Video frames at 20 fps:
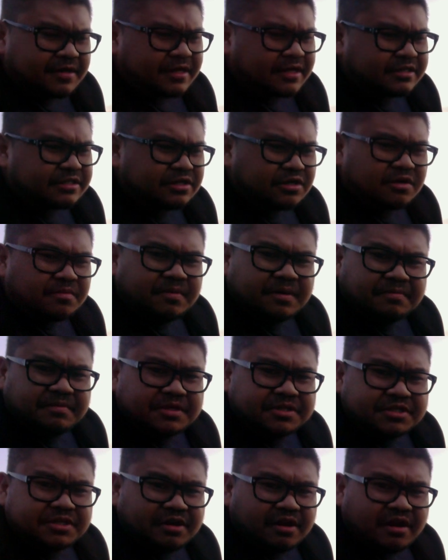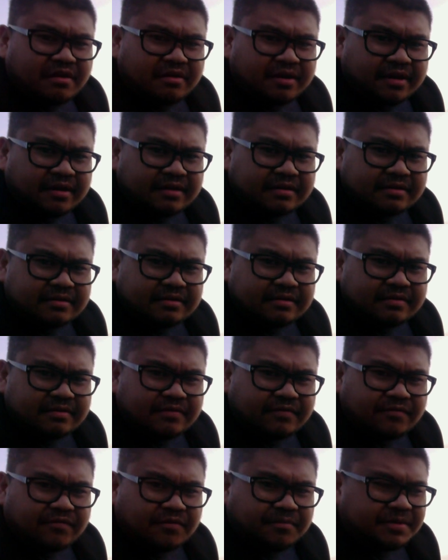as an urban missionary
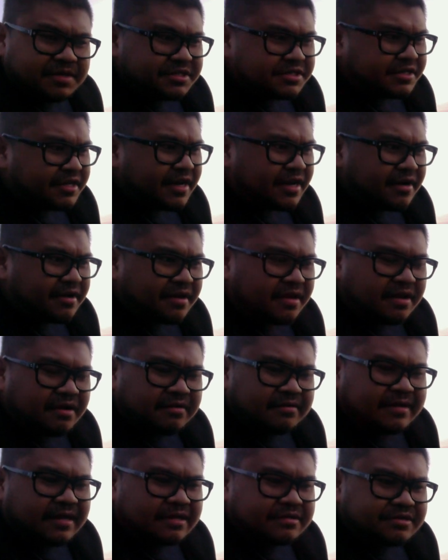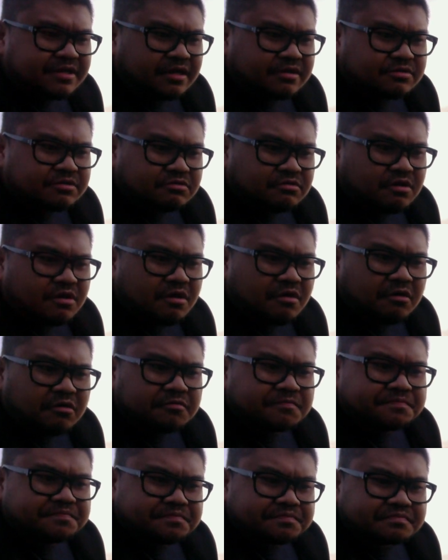for Mission Canada here in downtown
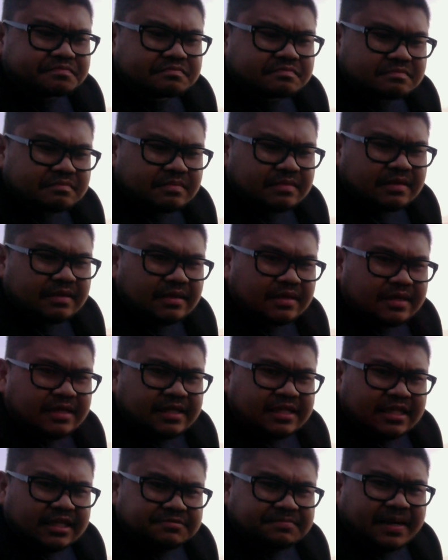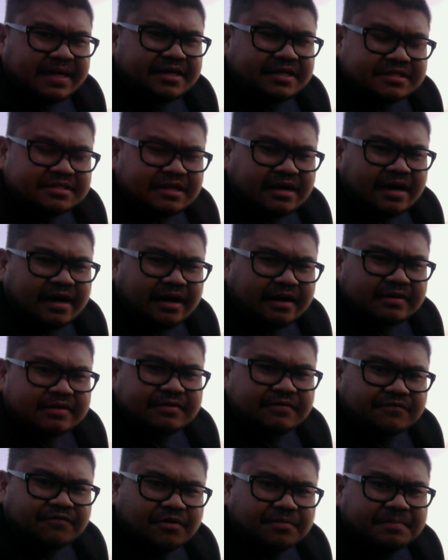Toronto. It's my desire
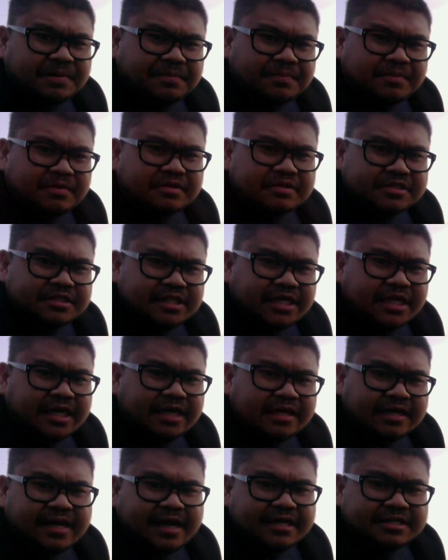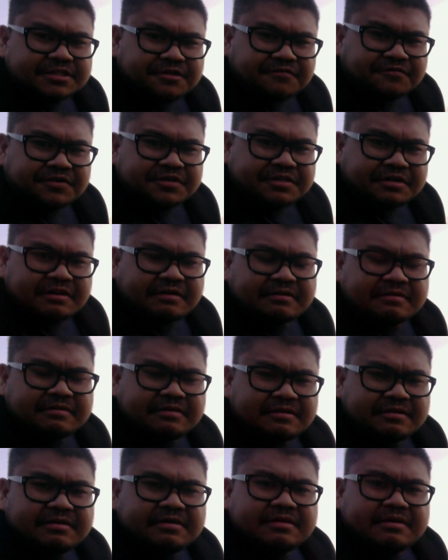for people to see and catch a vision,
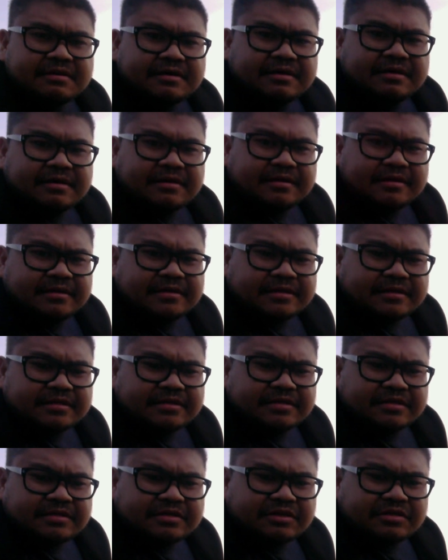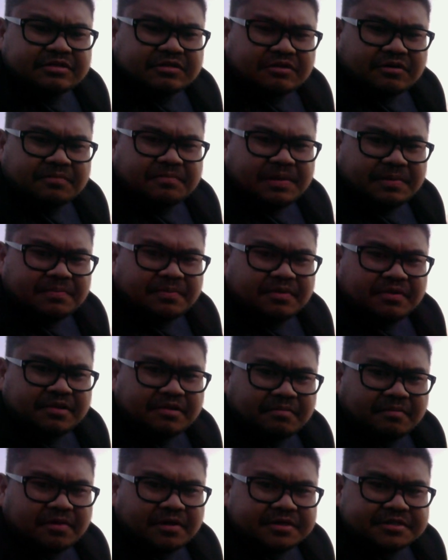to serve people on
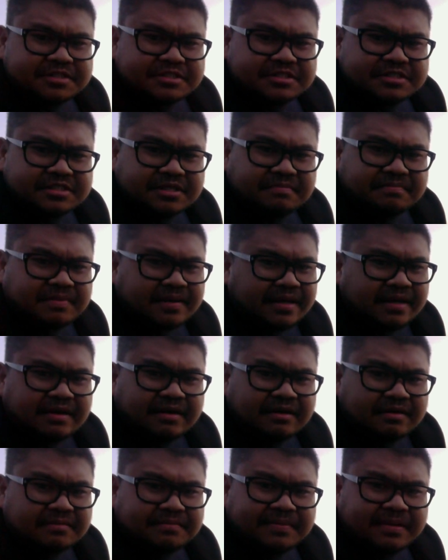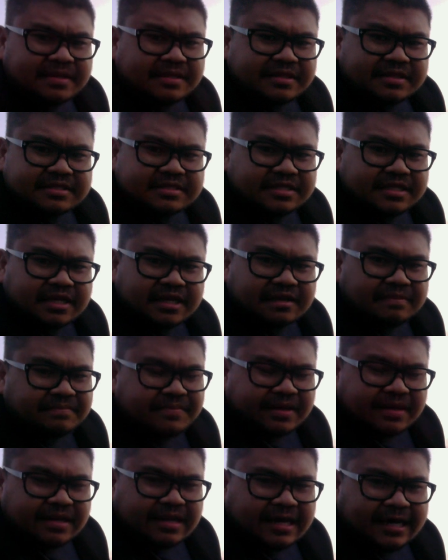the margins and be here and be in the city and
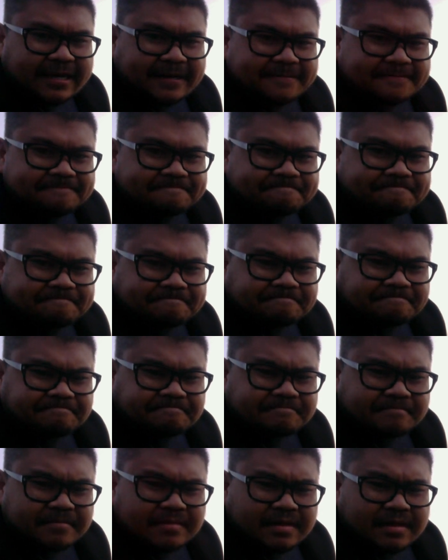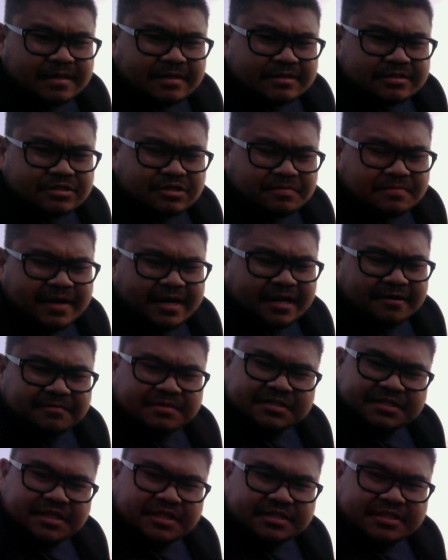be a light. So my name
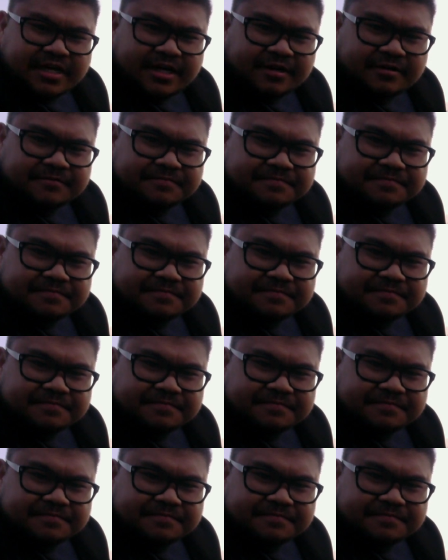is Ejay